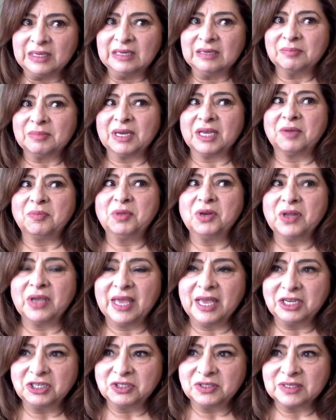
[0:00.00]
my
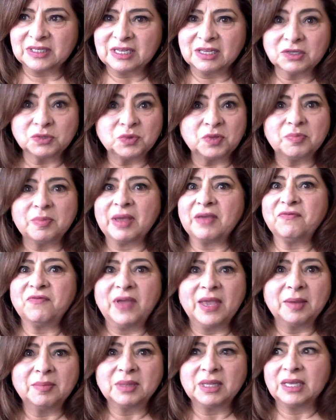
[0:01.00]
communication skills with my
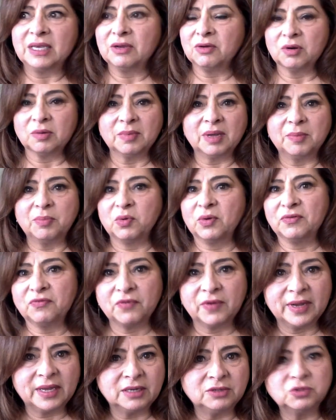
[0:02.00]
family or my
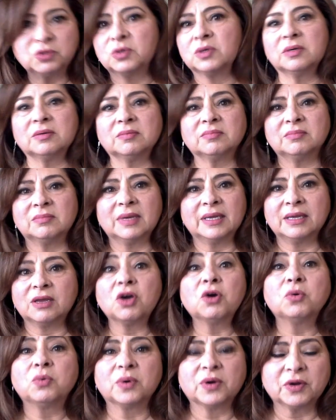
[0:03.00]
boyfriend or my
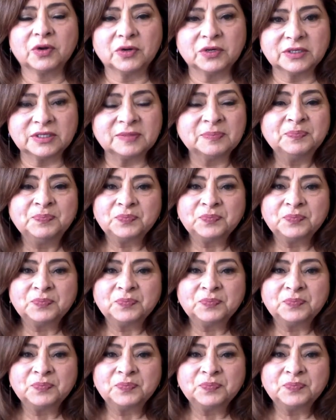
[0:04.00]
coworkers.